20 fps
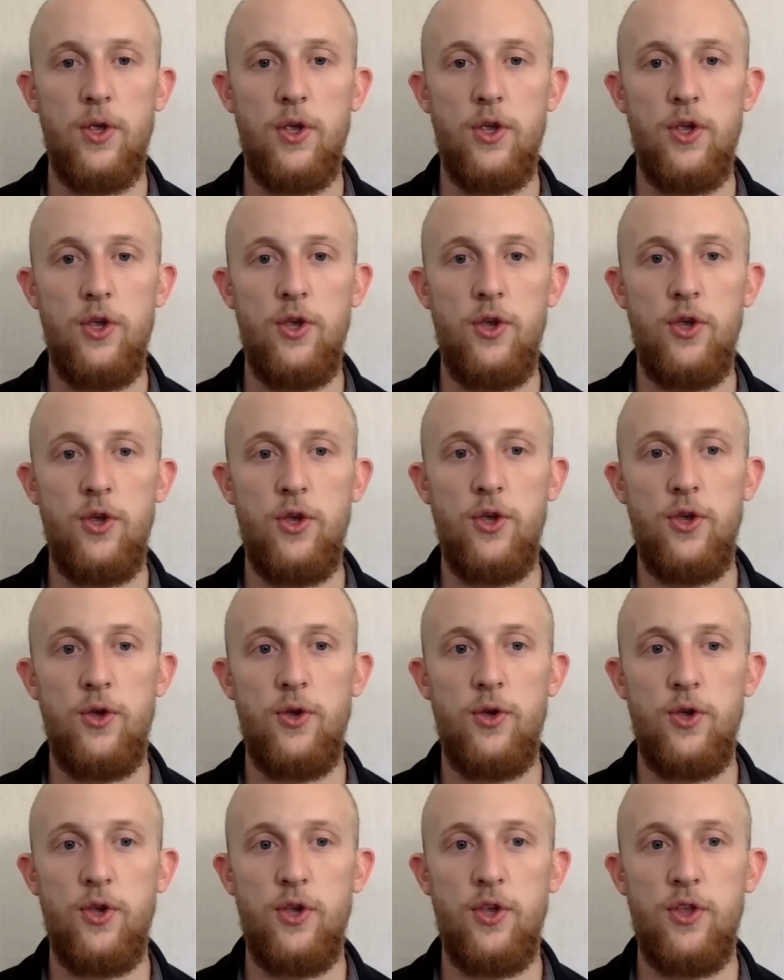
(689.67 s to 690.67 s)

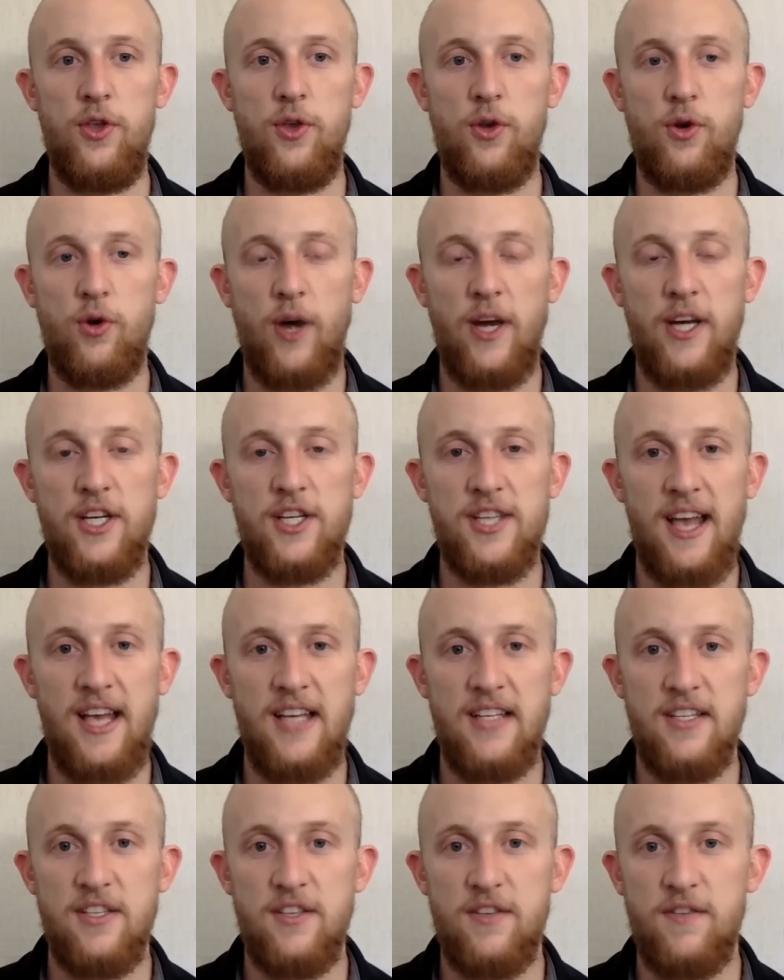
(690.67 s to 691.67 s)
Ukraine just
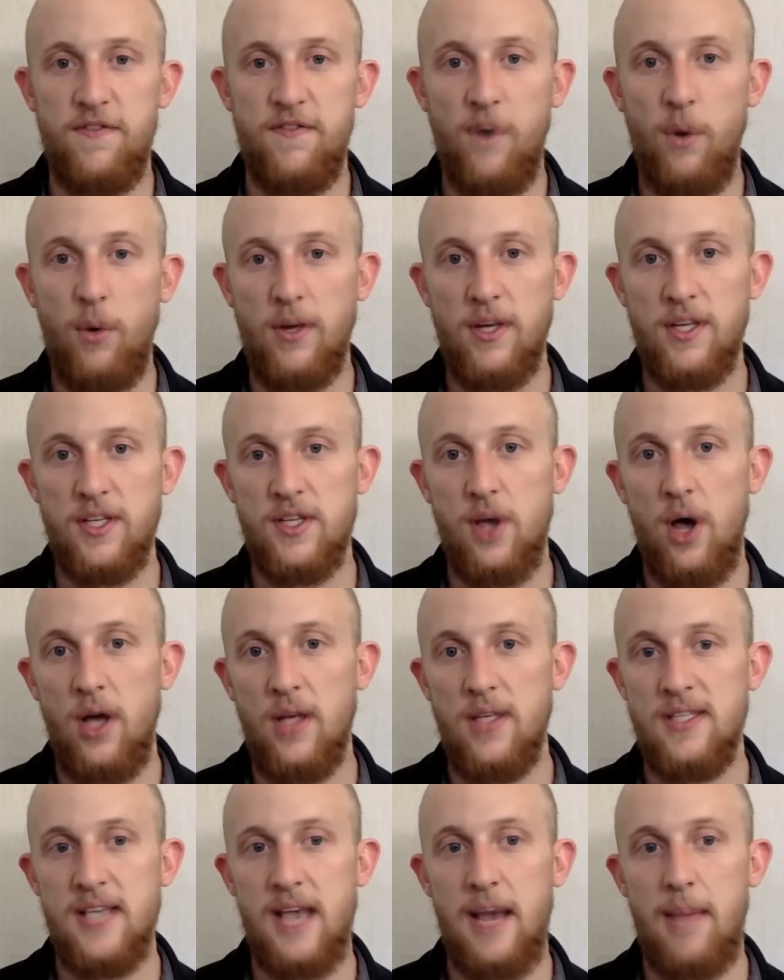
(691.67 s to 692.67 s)
has its focus
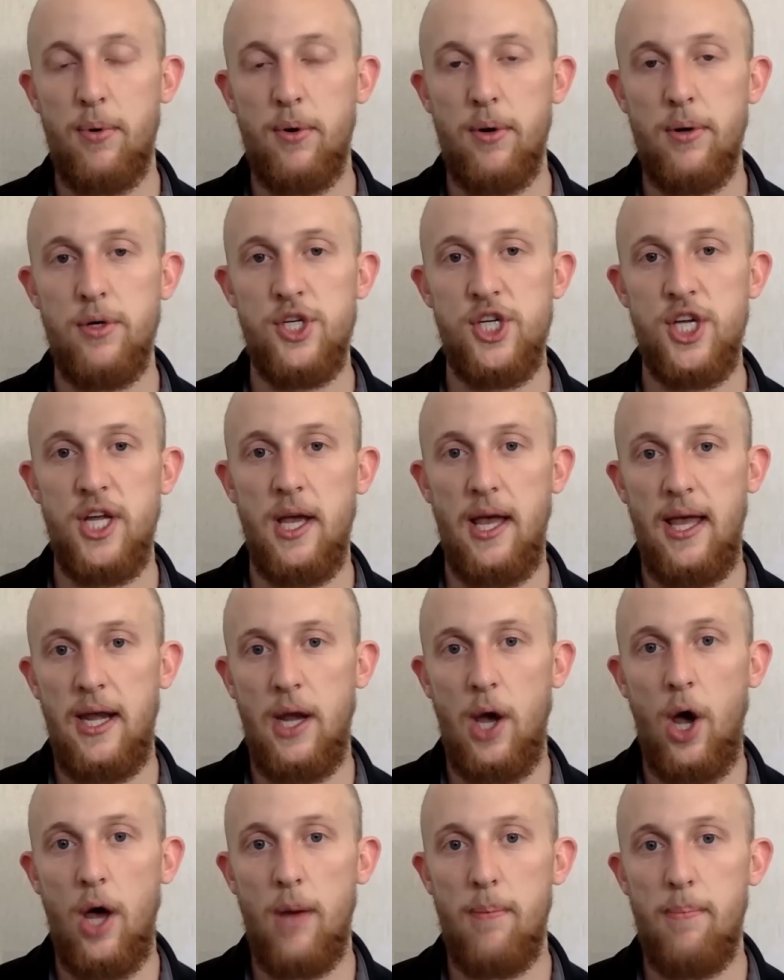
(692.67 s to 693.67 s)
on Zaporozhye
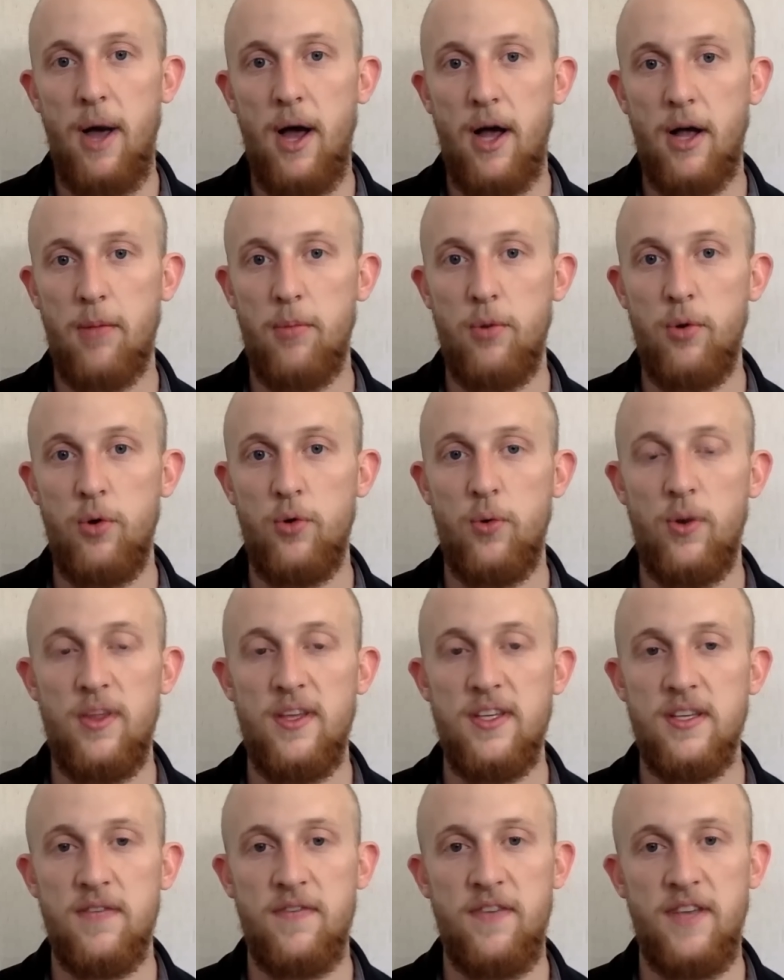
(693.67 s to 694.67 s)
and on Bakhmut, where
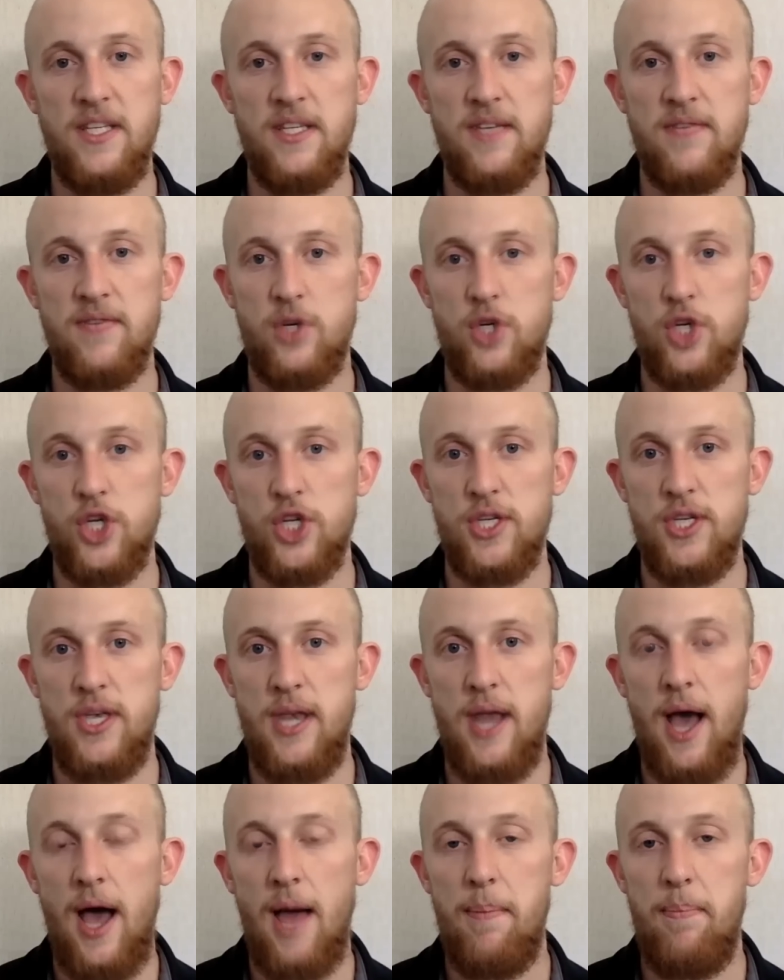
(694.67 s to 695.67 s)
these offensives are just
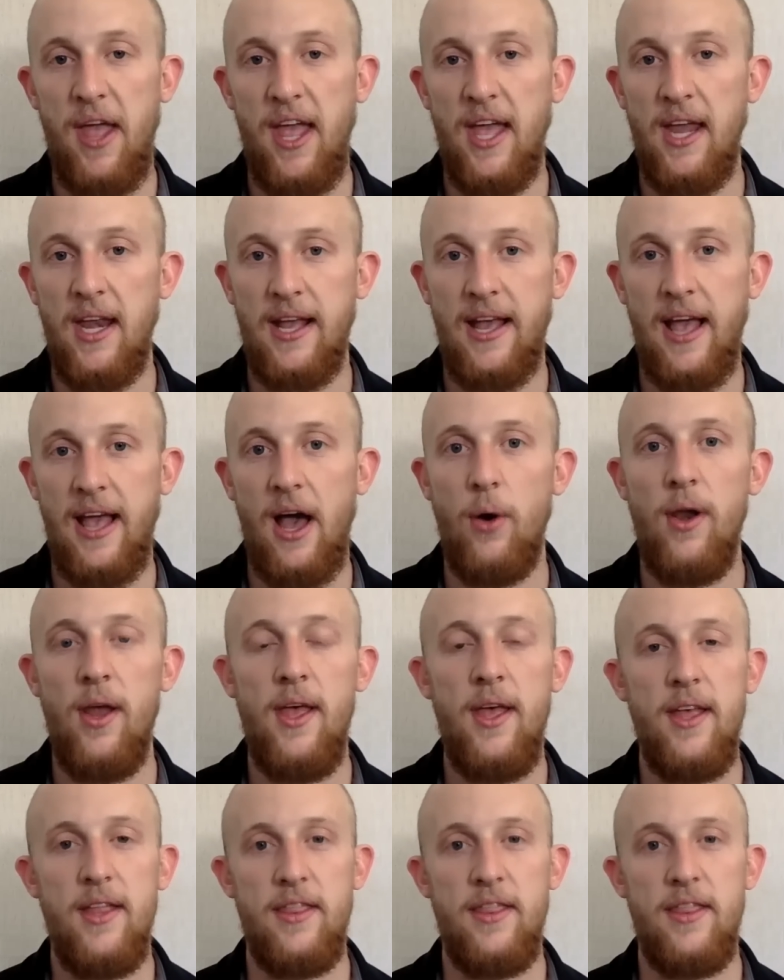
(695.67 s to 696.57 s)
not panning out.